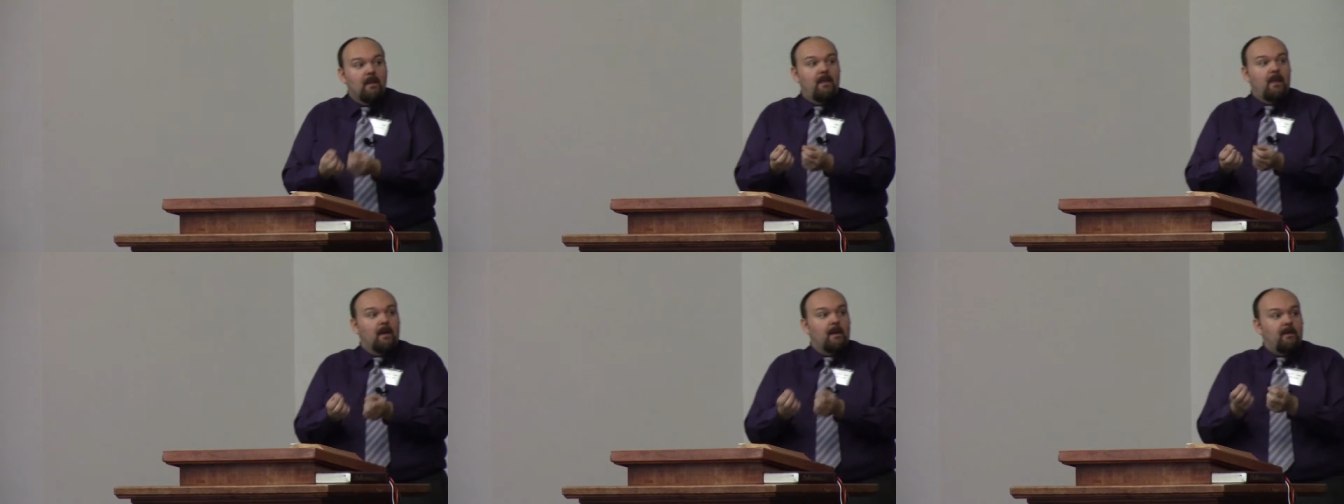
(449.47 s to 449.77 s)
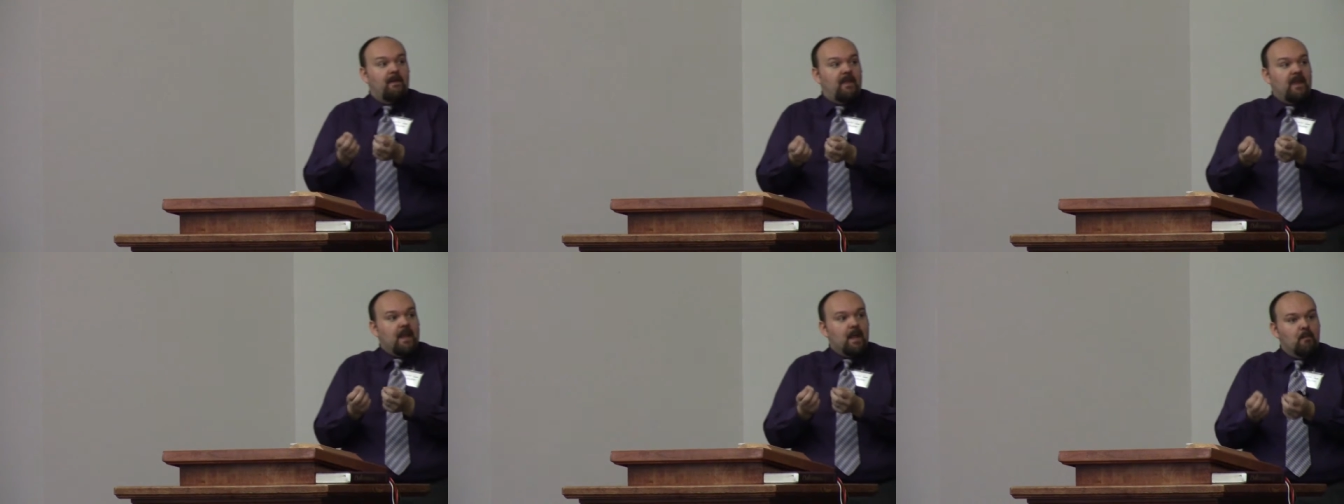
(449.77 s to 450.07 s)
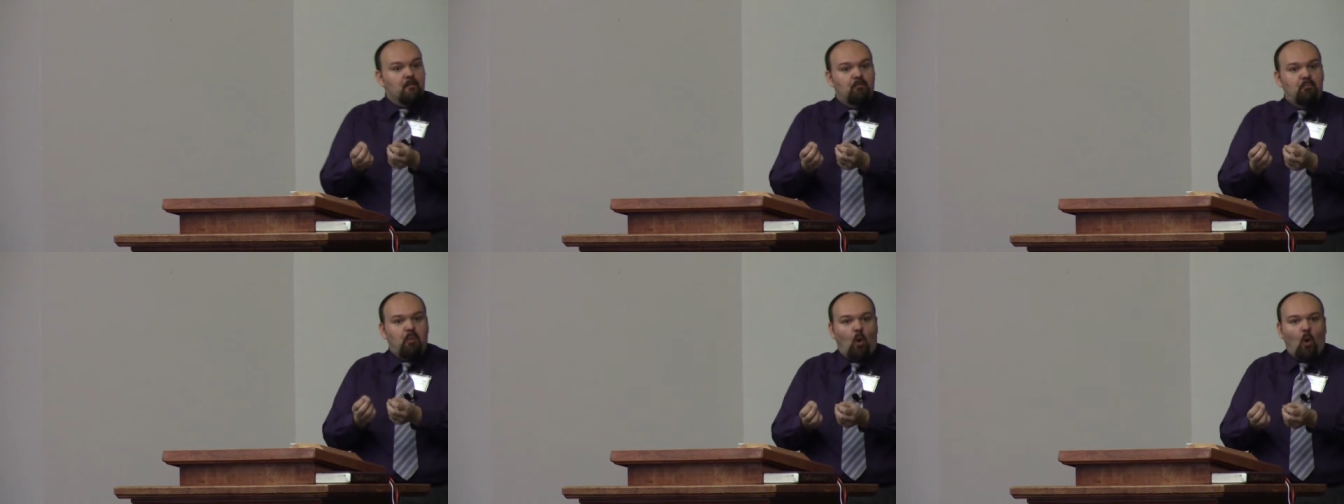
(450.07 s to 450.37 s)
the
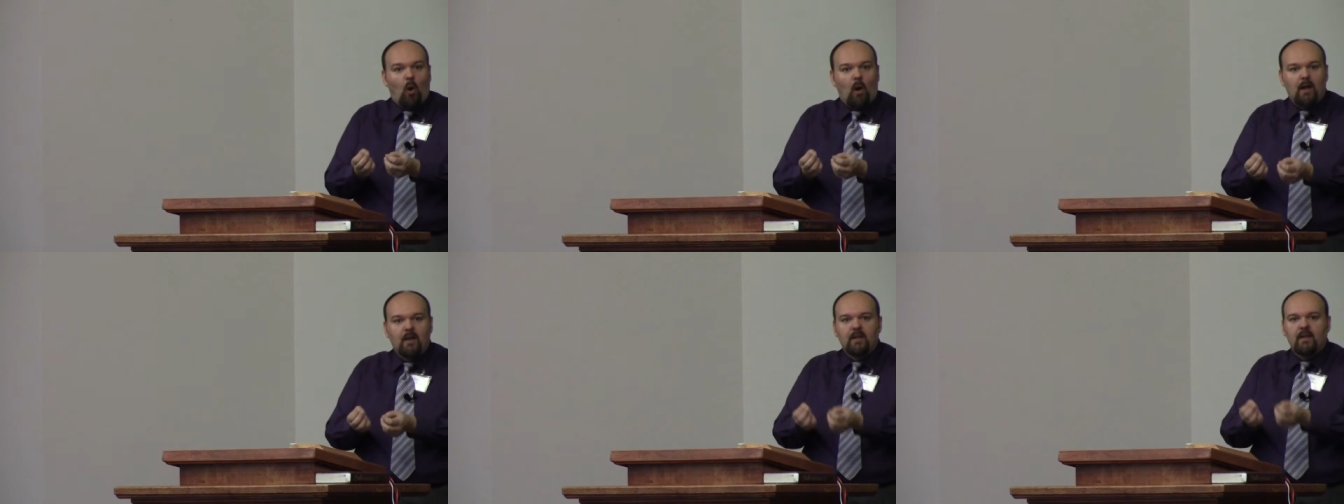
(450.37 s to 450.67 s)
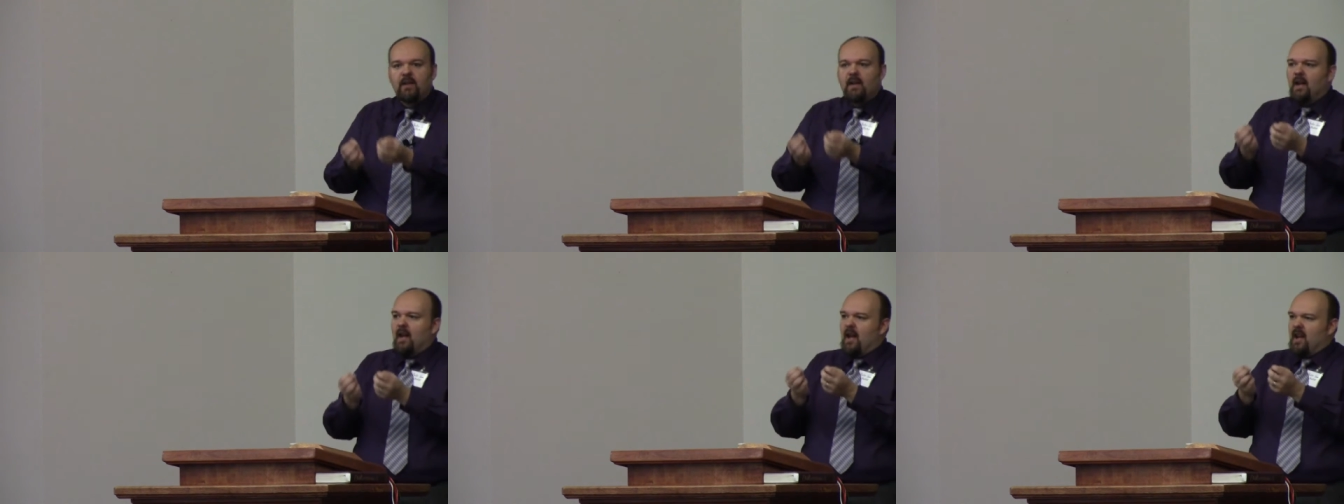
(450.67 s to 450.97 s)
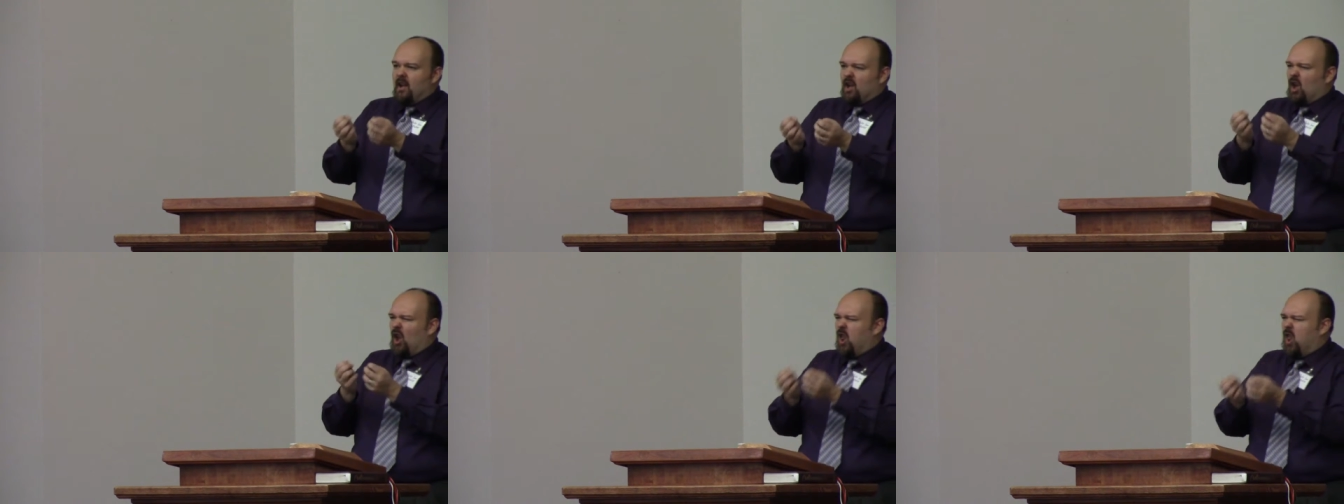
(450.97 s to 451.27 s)
important
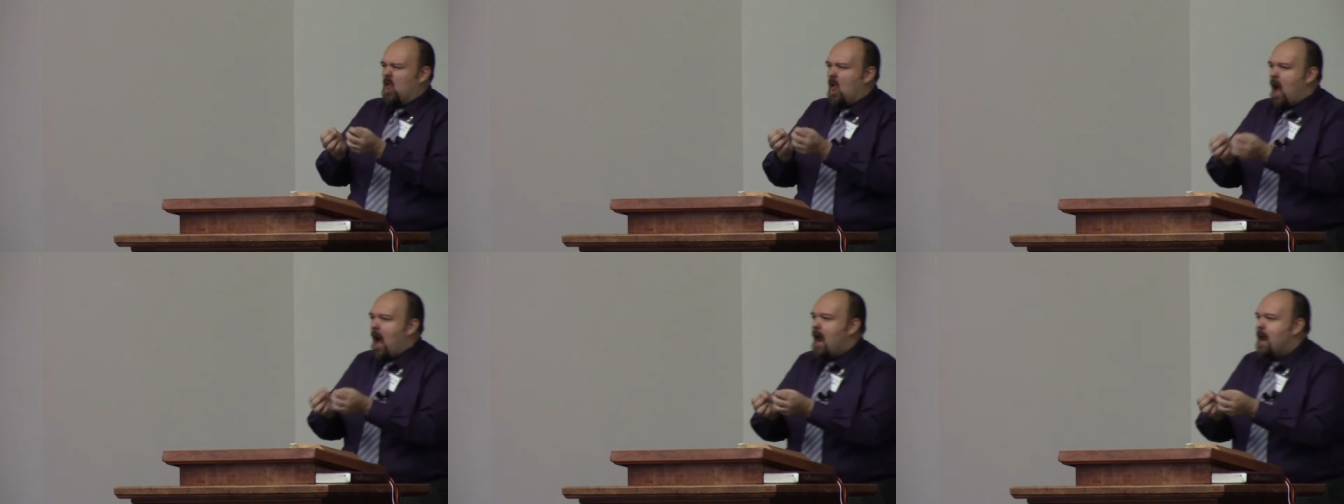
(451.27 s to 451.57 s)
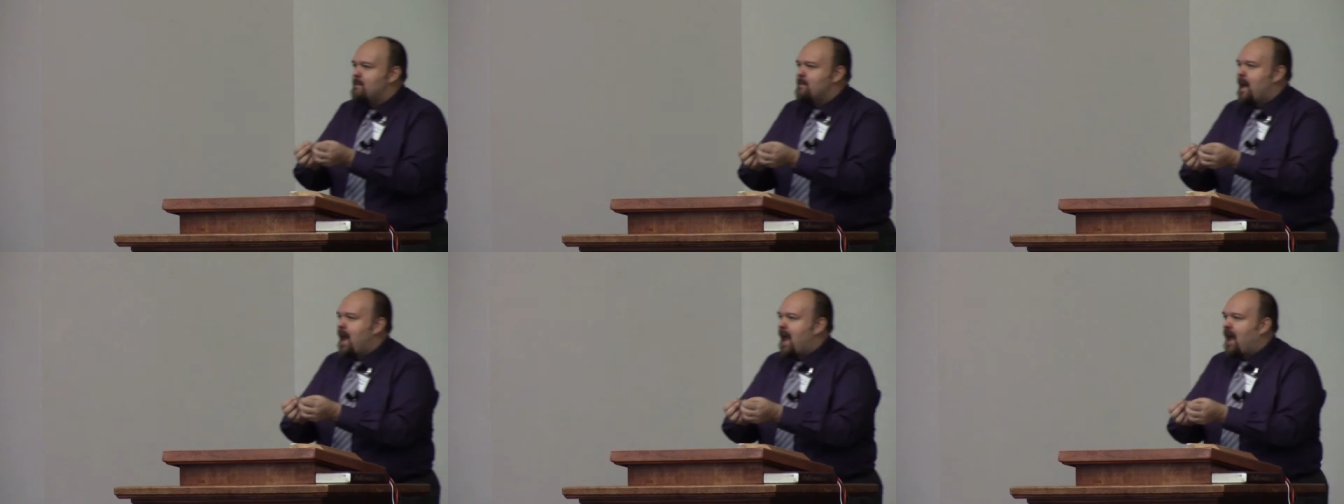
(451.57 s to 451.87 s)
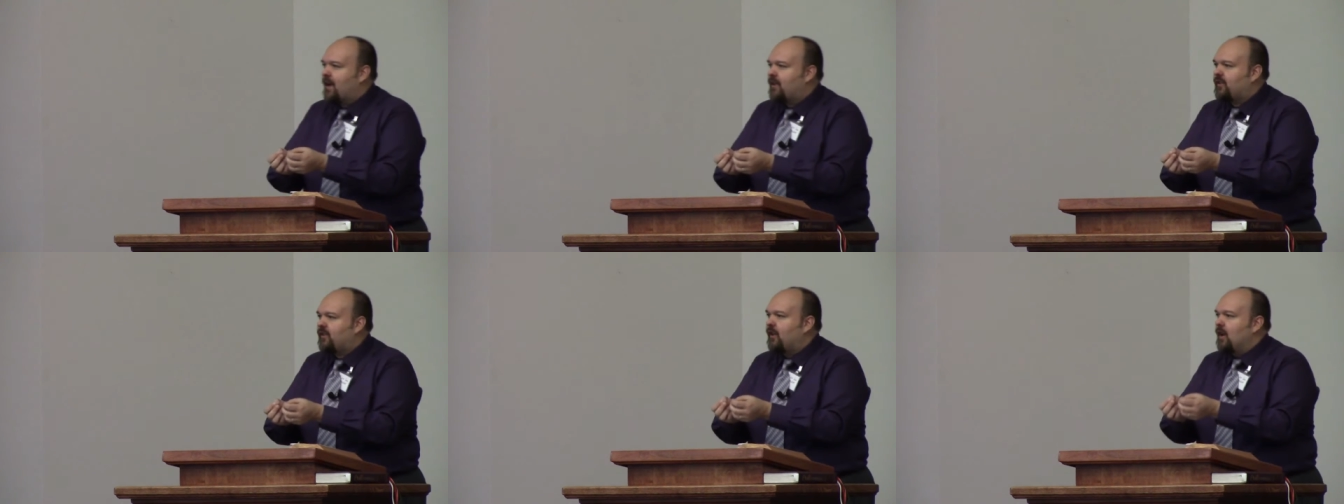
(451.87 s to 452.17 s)

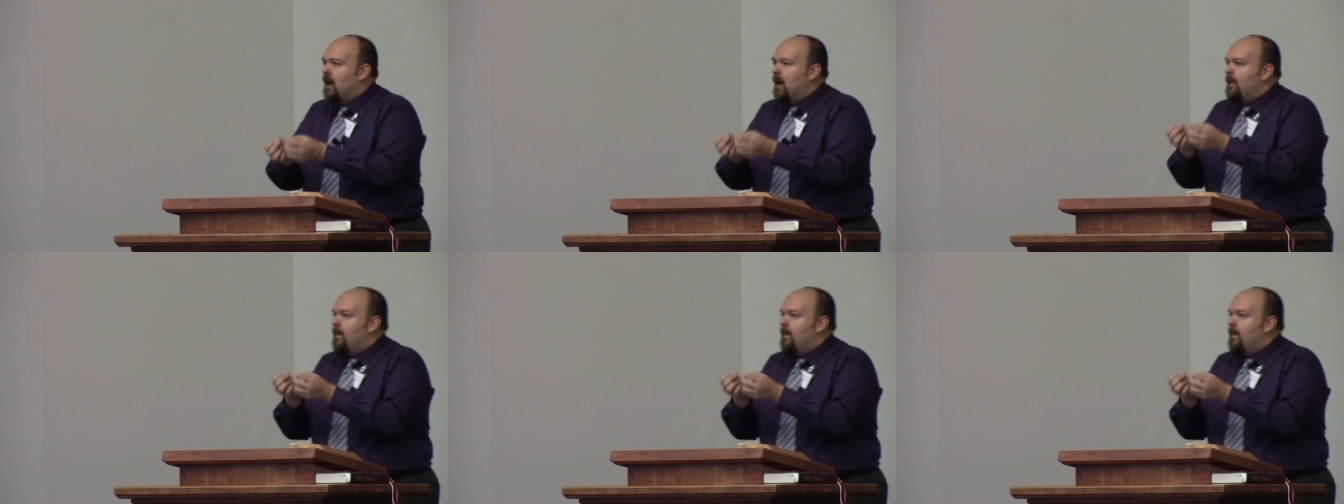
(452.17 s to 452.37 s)
climax,